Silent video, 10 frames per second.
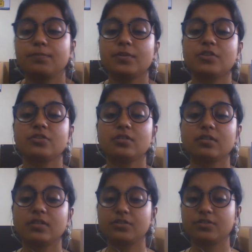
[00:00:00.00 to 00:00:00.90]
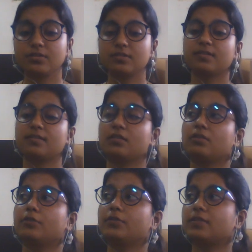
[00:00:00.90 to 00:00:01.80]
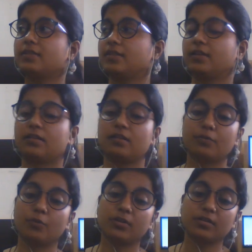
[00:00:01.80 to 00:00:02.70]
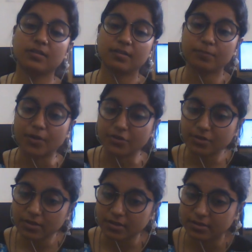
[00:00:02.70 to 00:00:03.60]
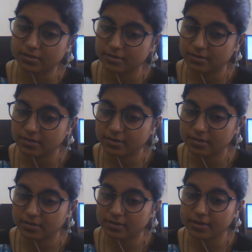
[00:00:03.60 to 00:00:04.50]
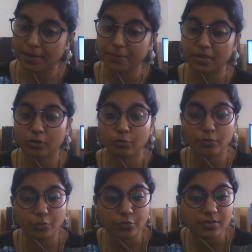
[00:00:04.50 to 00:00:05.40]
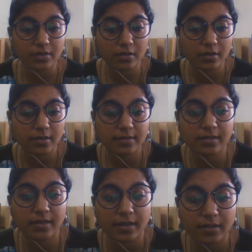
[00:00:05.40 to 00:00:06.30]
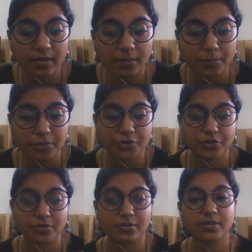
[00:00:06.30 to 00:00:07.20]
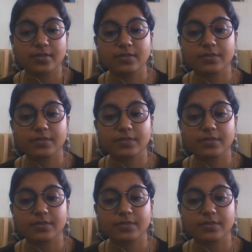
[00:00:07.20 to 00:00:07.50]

Special regions of sclera. What are the special regions? The lamina tuberosa, scleral apertures.